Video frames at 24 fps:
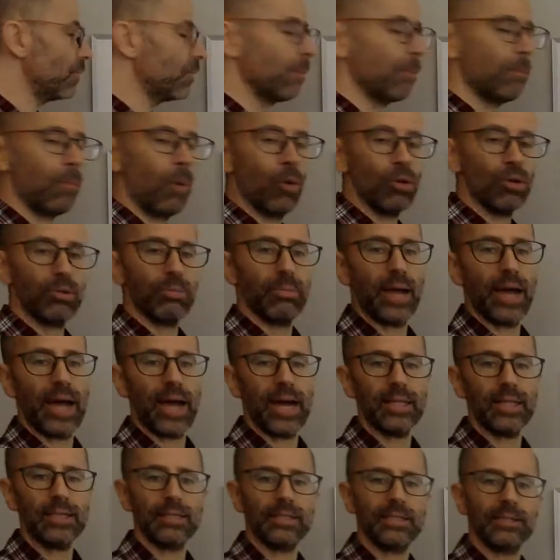the molar
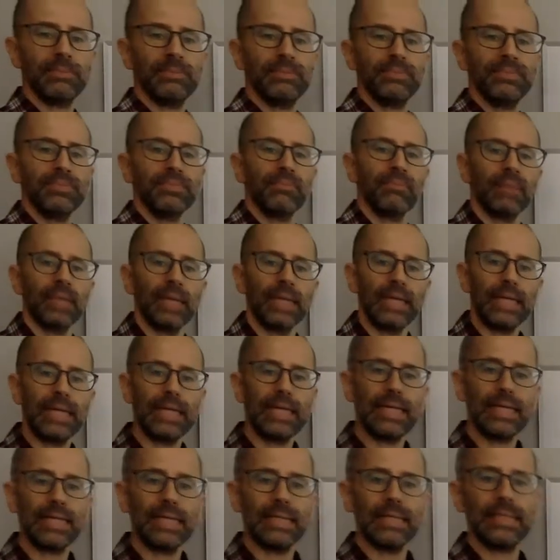mass
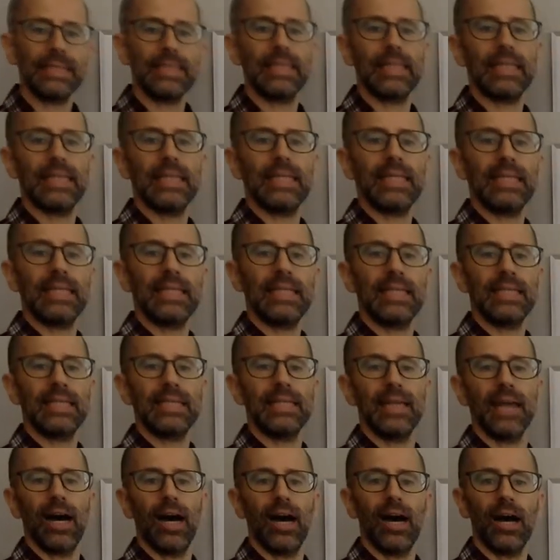is
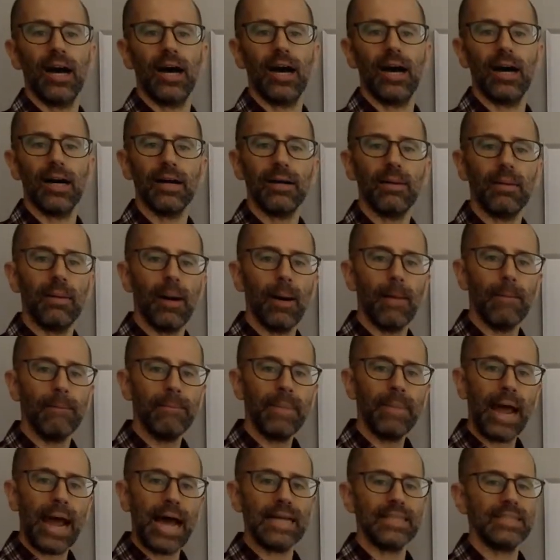the
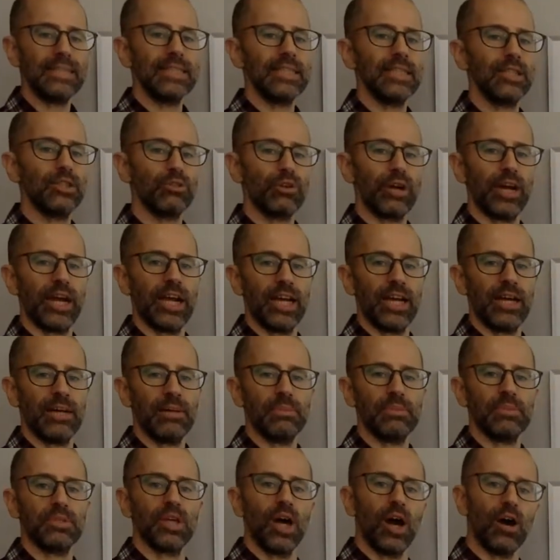mass in
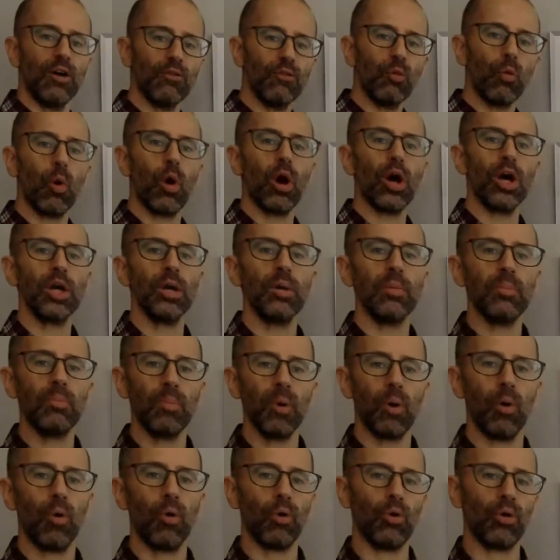grams of 1
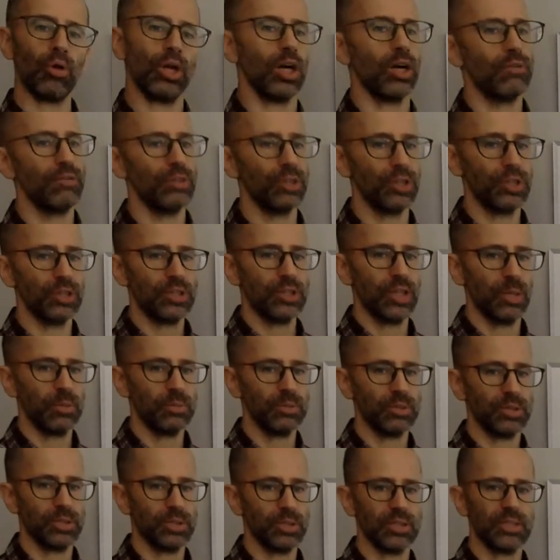mole of your
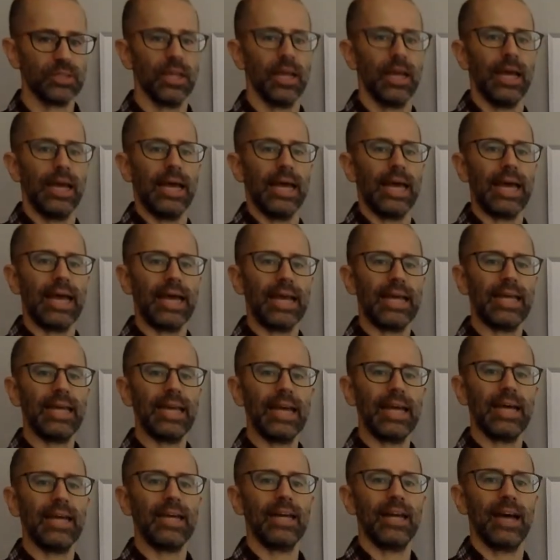substance. And
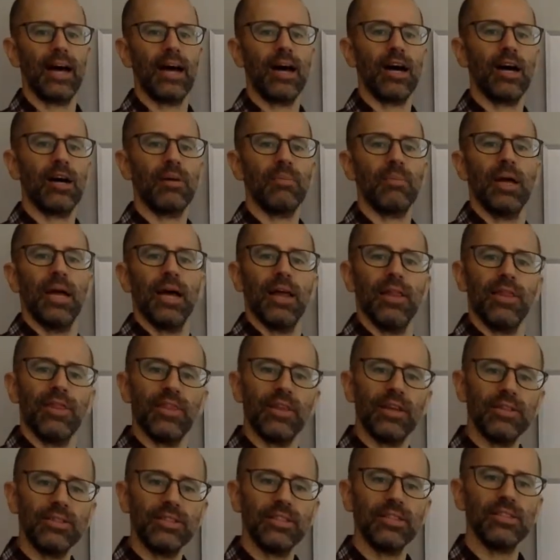again,
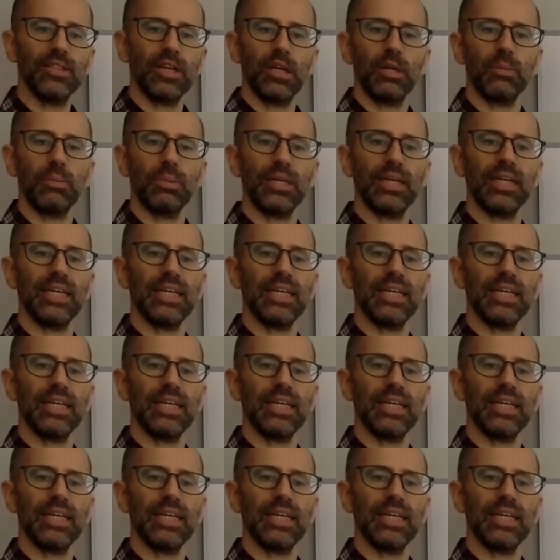this is going to be